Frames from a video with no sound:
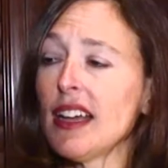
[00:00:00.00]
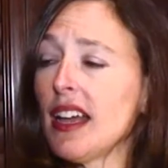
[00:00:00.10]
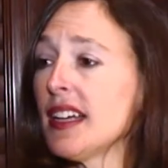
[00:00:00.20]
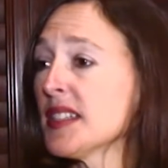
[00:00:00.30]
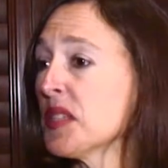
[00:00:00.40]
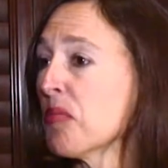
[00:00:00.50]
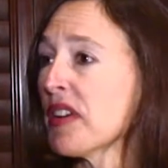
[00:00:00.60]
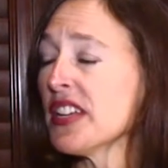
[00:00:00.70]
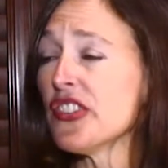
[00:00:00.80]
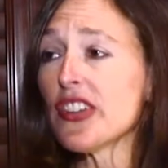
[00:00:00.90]
uh,
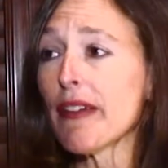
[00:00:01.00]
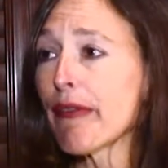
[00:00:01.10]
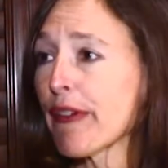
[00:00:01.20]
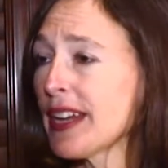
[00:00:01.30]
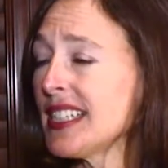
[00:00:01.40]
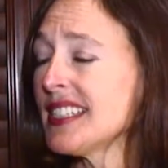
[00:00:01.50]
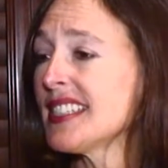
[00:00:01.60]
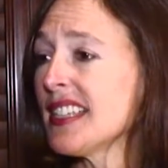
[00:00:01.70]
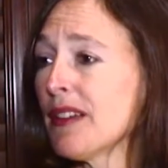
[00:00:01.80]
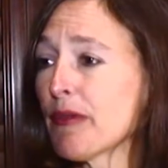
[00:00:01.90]
Sabrina
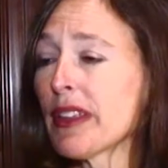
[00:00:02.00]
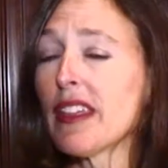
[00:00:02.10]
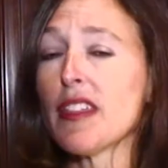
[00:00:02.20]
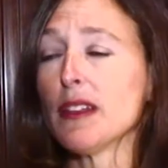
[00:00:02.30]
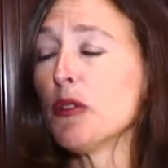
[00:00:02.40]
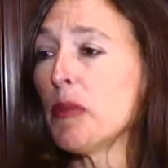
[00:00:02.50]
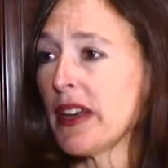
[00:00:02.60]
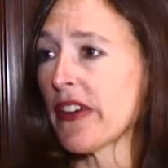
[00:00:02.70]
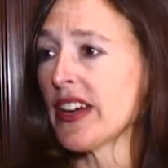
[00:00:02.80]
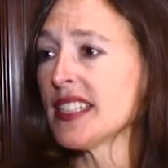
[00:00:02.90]
Jeffries, uh, really the
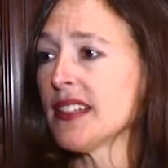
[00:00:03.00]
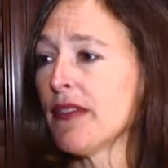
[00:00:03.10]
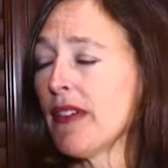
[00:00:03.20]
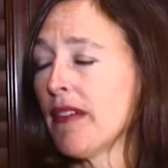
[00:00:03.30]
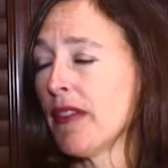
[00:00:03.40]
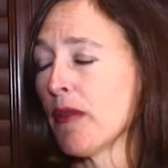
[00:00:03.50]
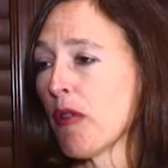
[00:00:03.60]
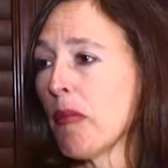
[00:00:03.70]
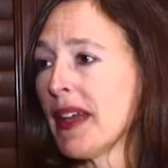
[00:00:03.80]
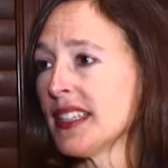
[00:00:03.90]
luminaries of, of the
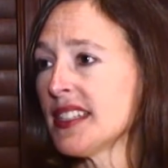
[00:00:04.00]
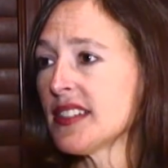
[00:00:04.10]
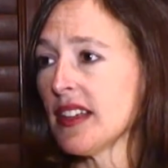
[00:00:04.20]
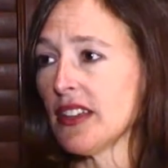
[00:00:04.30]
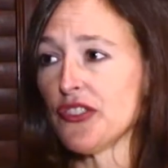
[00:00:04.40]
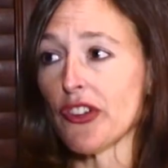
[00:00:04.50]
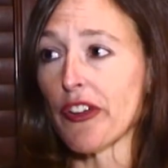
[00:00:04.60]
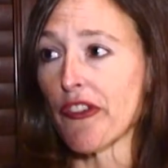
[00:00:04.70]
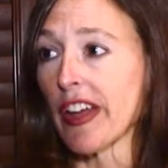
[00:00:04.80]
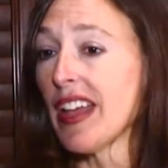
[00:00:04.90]
romance uh,
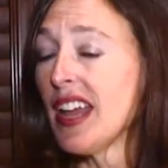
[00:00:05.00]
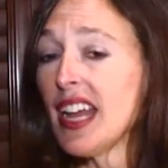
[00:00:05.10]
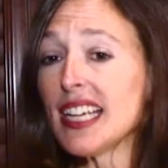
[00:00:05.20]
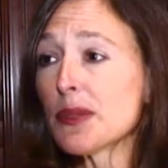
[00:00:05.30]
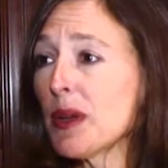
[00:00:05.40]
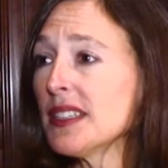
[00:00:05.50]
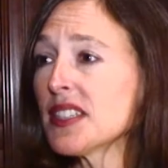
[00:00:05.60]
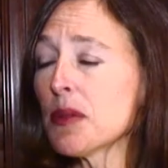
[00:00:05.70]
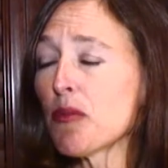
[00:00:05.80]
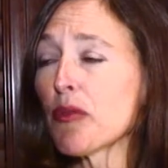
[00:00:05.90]
genre, as well as
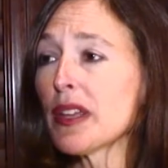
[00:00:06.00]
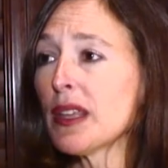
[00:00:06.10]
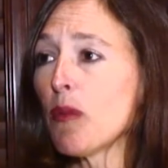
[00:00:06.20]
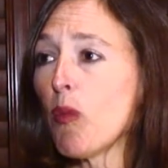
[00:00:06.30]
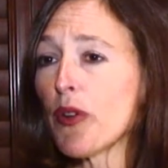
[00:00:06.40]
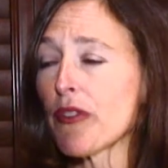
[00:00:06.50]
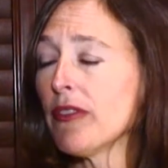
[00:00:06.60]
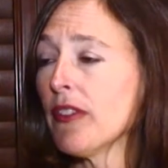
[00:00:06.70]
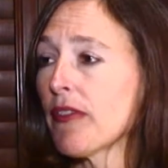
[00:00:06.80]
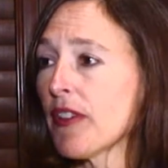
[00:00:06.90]
some really
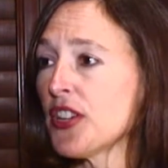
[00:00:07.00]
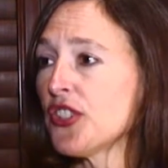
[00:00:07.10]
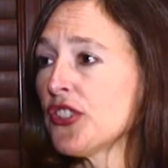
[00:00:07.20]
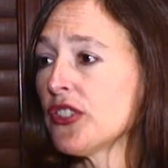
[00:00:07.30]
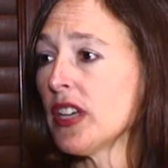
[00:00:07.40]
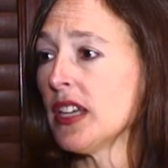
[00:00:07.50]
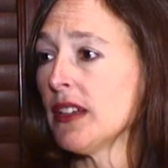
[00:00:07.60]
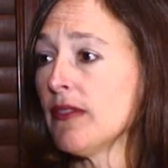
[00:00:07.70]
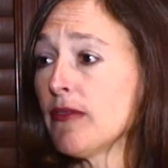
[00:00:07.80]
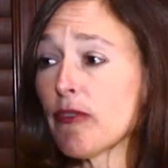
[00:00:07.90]
wonderful fresh, uh,
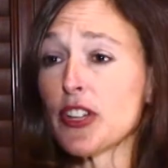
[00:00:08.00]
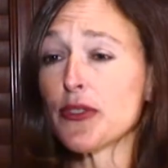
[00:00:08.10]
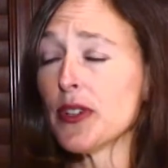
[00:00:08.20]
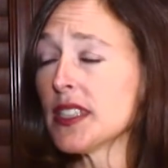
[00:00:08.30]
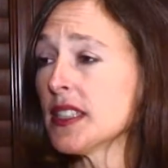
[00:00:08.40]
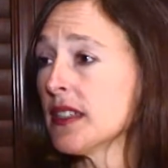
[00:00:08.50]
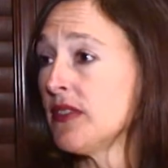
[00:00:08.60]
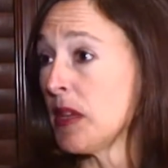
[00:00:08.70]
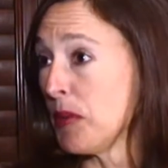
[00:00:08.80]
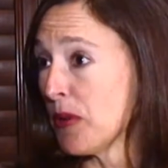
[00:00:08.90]
fresh voices
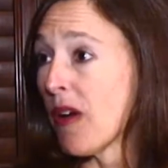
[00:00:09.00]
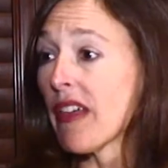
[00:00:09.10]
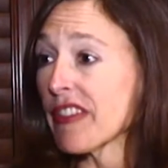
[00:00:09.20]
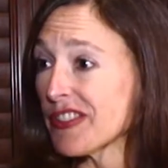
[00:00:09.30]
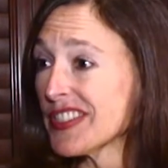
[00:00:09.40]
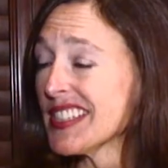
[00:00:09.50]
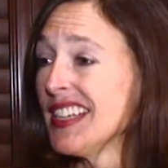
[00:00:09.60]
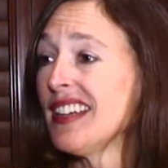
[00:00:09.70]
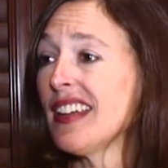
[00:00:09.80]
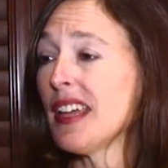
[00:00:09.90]
of debut authors
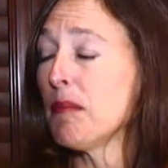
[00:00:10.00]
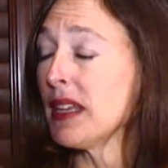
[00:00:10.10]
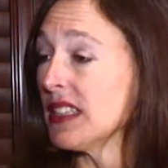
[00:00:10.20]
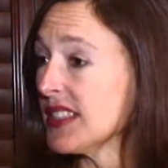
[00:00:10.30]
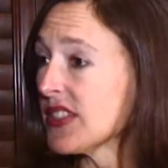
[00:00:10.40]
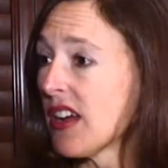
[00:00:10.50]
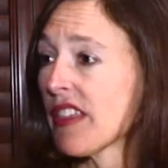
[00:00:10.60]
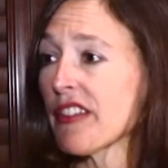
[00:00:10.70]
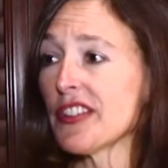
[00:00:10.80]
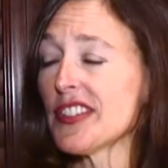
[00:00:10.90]
and mid-list
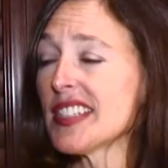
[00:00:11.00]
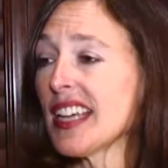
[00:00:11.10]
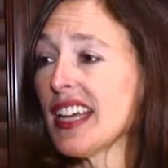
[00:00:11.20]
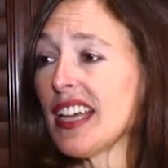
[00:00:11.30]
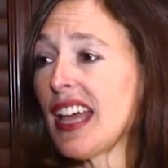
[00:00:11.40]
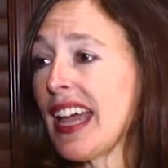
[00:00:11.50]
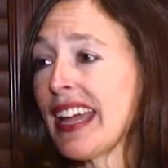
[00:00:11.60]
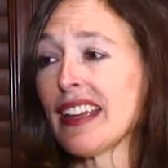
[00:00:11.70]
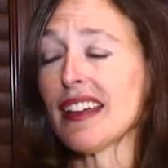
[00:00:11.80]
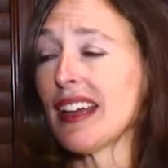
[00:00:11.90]
authors. Uh,
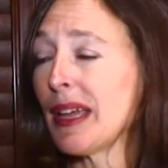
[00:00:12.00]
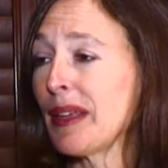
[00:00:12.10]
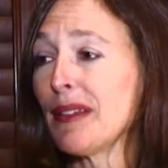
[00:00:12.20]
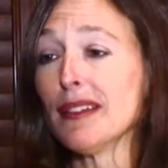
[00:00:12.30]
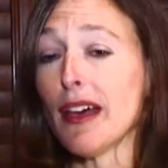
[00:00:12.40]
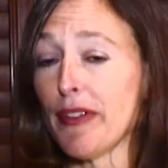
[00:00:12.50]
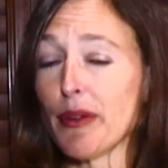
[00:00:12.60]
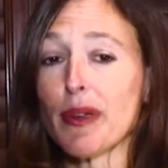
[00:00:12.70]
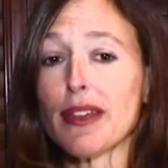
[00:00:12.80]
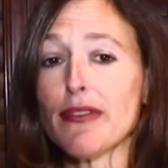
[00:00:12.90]
I, I love
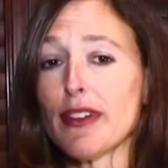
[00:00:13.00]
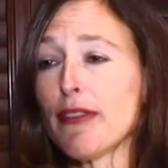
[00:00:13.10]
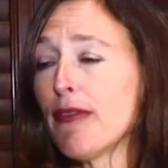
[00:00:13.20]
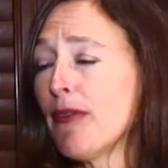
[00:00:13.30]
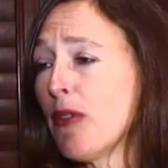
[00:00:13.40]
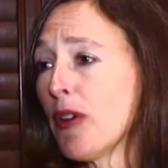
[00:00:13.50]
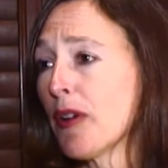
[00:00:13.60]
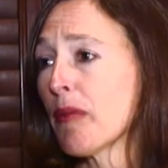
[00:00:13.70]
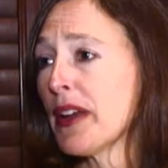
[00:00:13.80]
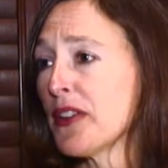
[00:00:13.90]
it. We have uh,
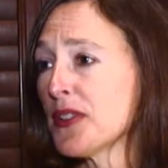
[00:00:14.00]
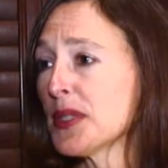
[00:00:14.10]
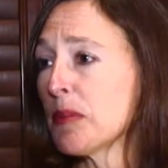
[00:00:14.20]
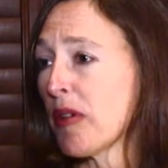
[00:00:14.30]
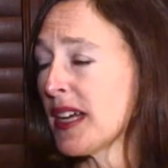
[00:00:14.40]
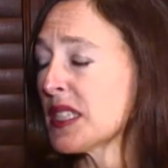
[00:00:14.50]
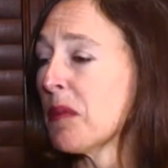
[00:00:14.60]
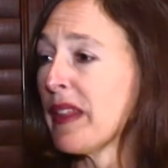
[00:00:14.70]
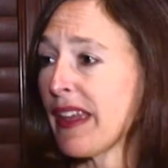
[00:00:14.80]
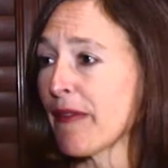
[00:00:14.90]
four readers
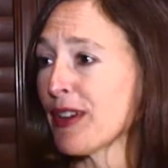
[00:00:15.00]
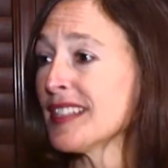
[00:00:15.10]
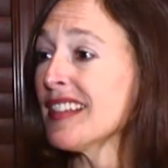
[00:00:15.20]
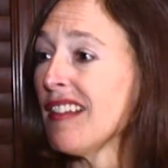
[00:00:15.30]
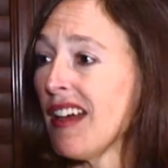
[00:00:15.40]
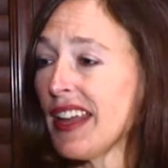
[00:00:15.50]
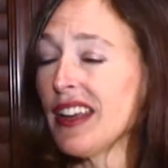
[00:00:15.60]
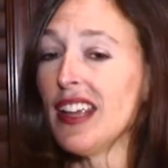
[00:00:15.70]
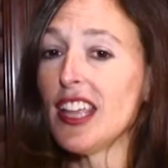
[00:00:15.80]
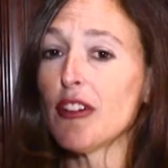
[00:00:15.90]
approximately every
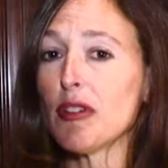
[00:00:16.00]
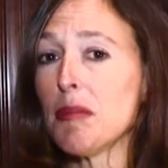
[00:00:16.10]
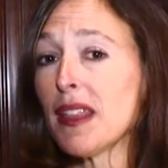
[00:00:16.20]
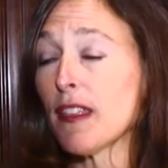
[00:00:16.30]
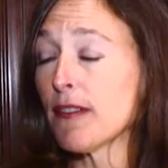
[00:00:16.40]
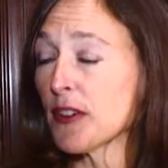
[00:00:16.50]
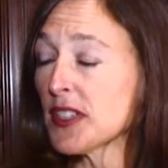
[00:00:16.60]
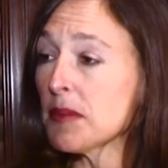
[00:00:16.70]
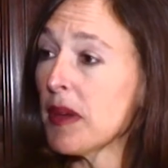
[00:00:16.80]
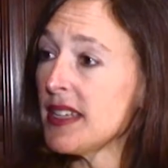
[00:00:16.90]
salon. We meet the
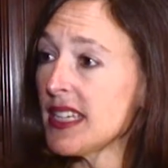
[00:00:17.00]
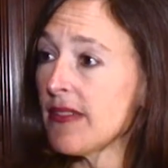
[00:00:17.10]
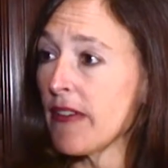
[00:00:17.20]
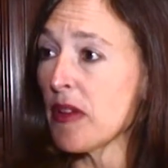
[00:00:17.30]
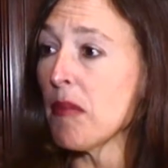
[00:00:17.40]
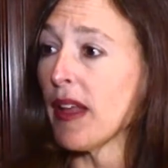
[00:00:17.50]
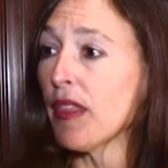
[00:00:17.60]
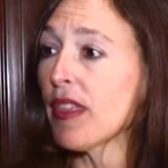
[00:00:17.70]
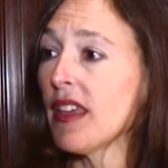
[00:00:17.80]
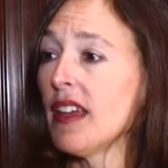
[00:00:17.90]
first Monday of every
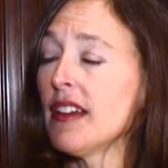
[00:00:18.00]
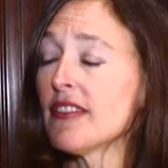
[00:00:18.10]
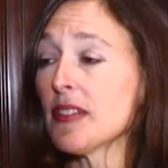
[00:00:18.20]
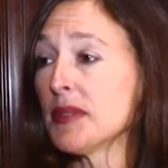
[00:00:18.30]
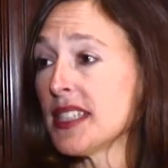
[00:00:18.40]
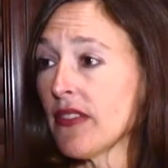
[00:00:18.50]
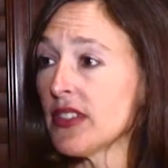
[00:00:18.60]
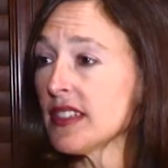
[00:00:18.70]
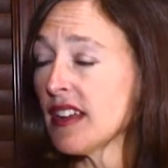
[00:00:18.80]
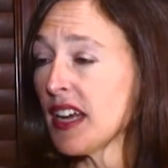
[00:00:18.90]
month from
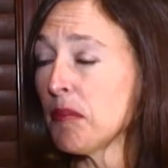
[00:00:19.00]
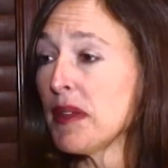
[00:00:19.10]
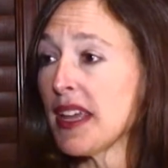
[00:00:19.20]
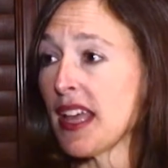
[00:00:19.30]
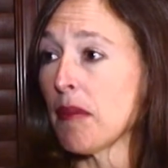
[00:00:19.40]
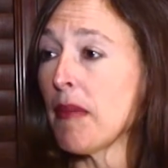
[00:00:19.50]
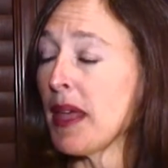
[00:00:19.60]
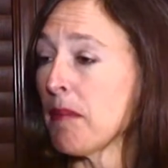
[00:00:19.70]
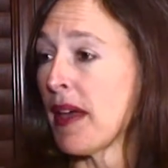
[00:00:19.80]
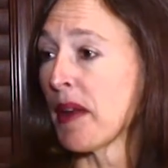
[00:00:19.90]
seven to nine p m
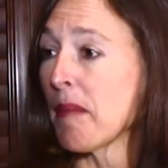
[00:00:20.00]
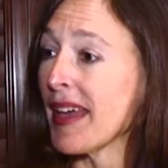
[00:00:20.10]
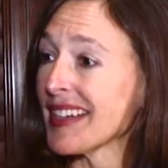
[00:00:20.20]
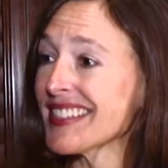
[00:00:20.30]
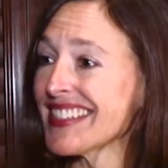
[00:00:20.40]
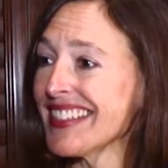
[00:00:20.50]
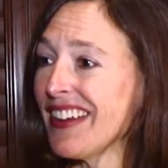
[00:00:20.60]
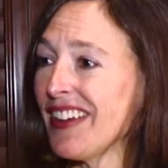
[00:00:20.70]
at Madame X.